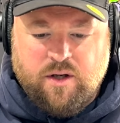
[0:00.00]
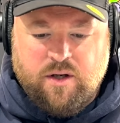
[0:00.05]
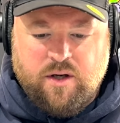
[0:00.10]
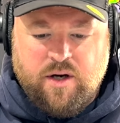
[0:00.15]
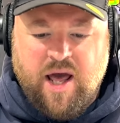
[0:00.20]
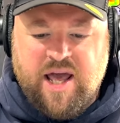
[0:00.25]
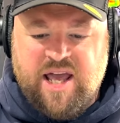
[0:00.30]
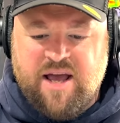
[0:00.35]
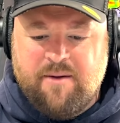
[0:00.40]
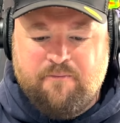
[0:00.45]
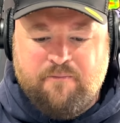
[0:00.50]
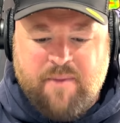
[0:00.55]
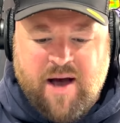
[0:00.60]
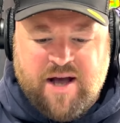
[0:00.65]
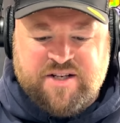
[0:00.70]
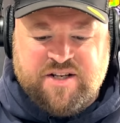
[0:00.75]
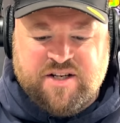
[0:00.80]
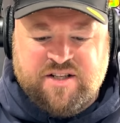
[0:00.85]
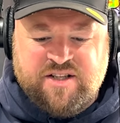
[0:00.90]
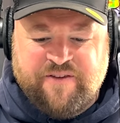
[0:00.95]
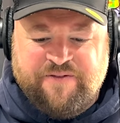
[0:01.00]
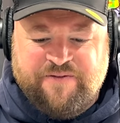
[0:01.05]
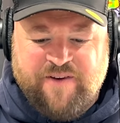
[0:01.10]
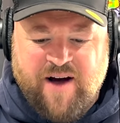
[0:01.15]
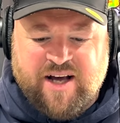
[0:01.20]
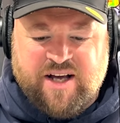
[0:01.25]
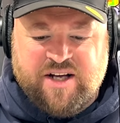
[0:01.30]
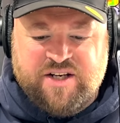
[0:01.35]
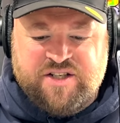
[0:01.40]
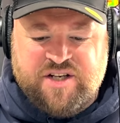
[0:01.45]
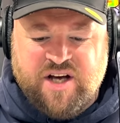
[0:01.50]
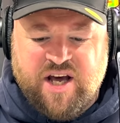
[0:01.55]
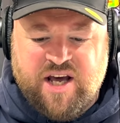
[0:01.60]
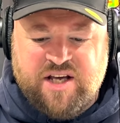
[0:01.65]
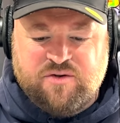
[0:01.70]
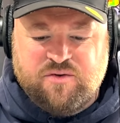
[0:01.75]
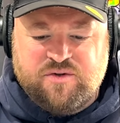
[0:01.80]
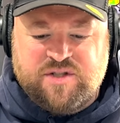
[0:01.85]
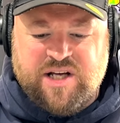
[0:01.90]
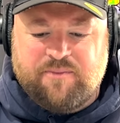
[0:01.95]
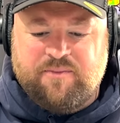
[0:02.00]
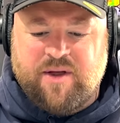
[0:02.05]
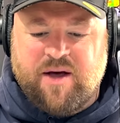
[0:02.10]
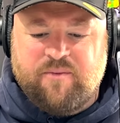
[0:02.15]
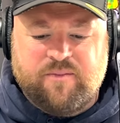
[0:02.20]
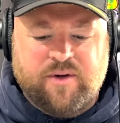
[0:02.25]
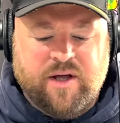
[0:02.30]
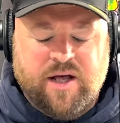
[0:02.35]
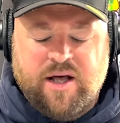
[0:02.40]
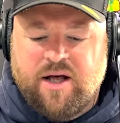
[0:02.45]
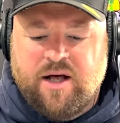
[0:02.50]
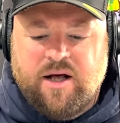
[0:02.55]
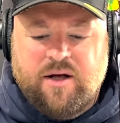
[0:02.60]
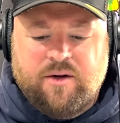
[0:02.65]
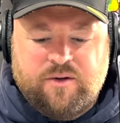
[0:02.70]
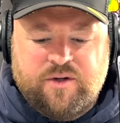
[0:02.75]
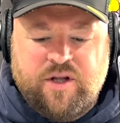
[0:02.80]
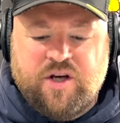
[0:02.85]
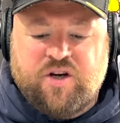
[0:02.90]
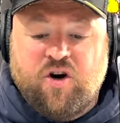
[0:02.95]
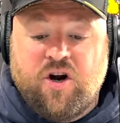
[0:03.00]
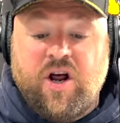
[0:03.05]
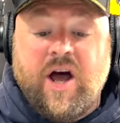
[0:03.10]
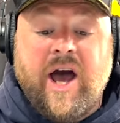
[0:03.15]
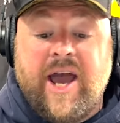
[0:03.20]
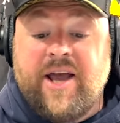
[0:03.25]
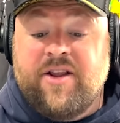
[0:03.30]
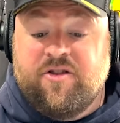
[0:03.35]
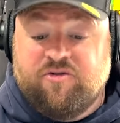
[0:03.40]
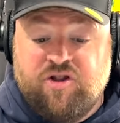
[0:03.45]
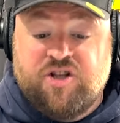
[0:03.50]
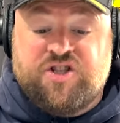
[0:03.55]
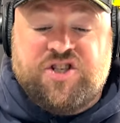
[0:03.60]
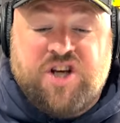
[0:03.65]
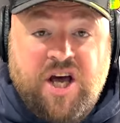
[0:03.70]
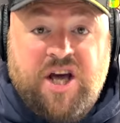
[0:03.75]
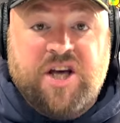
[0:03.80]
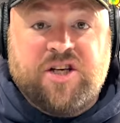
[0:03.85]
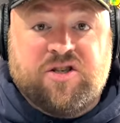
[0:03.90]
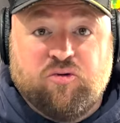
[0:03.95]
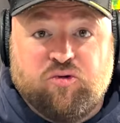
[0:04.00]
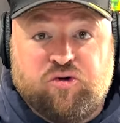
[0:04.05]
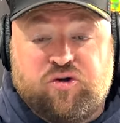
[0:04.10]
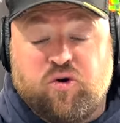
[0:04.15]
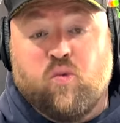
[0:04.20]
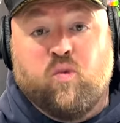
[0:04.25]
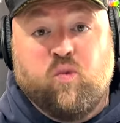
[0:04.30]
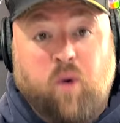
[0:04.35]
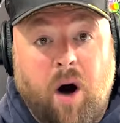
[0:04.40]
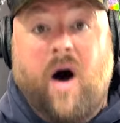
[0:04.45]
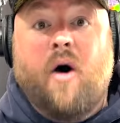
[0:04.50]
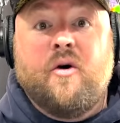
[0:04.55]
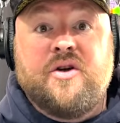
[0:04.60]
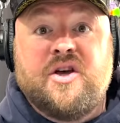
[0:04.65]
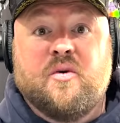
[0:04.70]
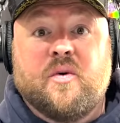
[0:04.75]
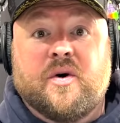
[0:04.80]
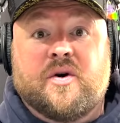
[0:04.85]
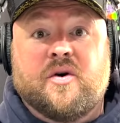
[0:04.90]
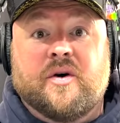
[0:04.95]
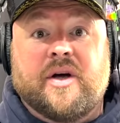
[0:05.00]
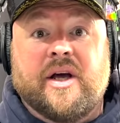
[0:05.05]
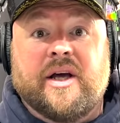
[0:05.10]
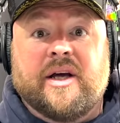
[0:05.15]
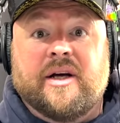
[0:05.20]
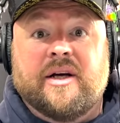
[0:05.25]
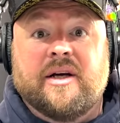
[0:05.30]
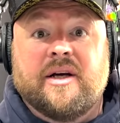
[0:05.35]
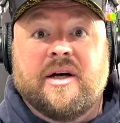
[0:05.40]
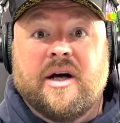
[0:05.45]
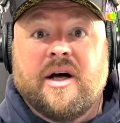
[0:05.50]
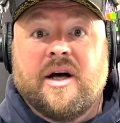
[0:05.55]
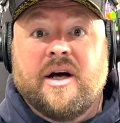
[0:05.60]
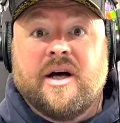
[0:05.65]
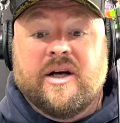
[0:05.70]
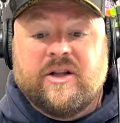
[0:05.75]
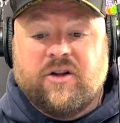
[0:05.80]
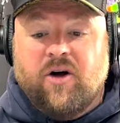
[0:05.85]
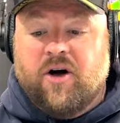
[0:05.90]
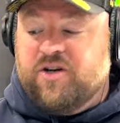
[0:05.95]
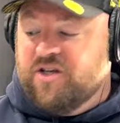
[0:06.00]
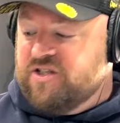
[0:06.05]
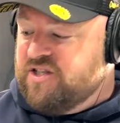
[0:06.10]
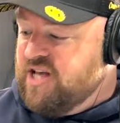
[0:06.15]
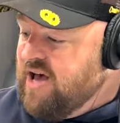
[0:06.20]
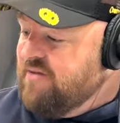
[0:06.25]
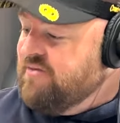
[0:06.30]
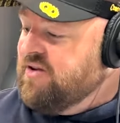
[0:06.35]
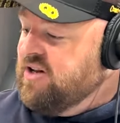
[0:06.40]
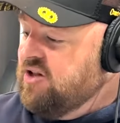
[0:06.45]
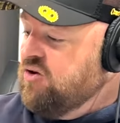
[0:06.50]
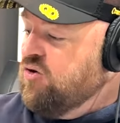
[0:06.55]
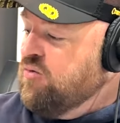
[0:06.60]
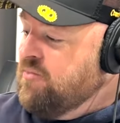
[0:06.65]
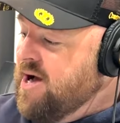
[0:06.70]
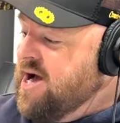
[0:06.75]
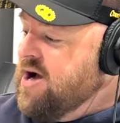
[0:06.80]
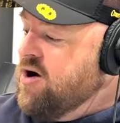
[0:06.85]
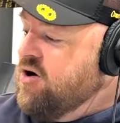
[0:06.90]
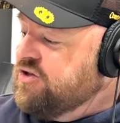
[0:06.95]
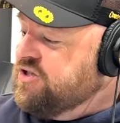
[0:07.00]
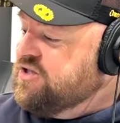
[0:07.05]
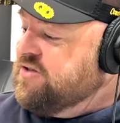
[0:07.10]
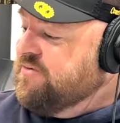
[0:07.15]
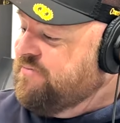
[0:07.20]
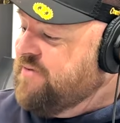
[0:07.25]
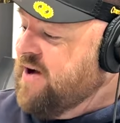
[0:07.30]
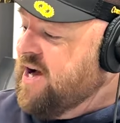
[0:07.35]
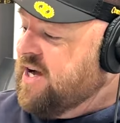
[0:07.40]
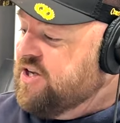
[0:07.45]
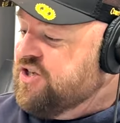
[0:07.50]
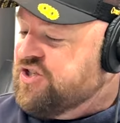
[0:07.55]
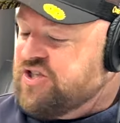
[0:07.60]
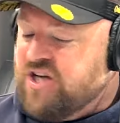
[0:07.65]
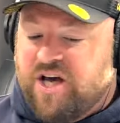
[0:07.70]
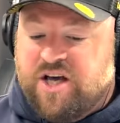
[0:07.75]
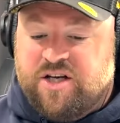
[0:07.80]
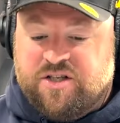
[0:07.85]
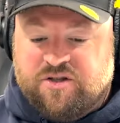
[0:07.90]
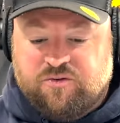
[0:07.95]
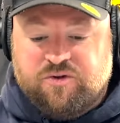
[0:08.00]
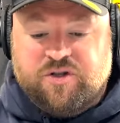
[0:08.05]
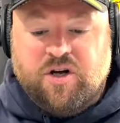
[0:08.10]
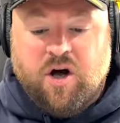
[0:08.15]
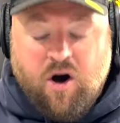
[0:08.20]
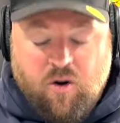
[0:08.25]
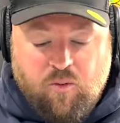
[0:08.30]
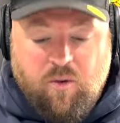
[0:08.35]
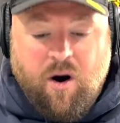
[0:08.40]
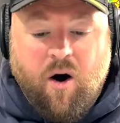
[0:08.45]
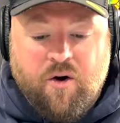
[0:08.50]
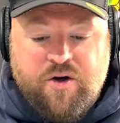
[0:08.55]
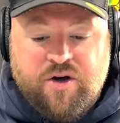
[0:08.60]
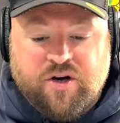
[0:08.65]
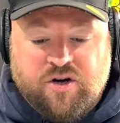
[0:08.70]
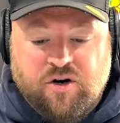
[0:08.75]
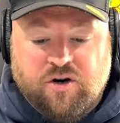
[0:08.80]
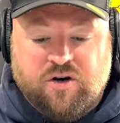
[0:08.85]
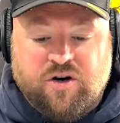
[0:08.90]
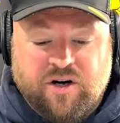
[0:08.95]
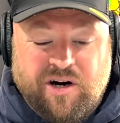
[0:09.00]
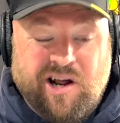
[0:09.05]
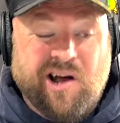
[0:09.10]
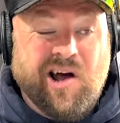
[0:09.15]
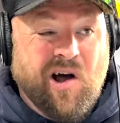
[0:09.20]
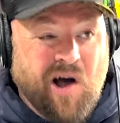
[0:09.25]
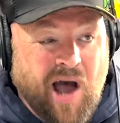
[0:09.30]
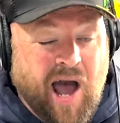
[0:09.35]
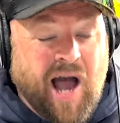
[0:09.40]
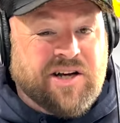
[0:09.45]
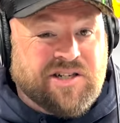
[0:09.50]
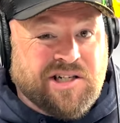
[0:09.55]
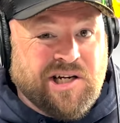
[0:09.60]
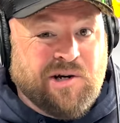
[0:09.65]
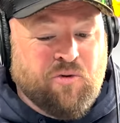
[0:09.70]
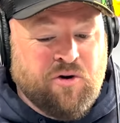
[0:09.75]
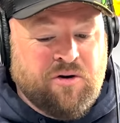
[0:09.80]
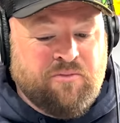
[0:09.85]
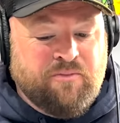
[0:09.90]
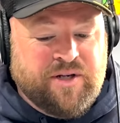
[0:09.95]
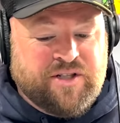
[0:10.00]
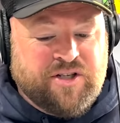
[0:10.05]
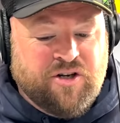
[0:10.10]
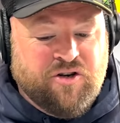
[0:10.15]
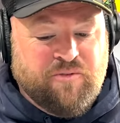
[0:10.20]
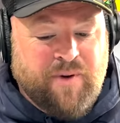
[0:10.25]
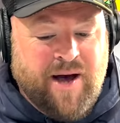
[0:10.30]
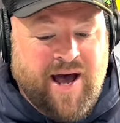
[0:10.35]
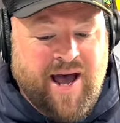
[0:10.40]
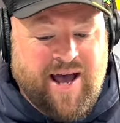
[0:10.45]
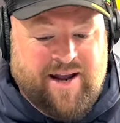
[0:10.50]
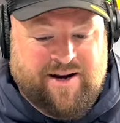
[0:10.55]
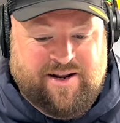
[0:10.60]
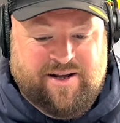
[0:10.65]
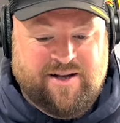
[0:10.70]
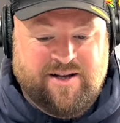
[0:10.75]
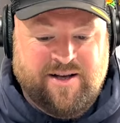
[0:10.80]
Now you're mashing the fucking cheesels up. That you could have eaten the cheesels while you were cooking. Like just having a little mung on some fucking cheesels while you're cooking actually wouldn't be too bad.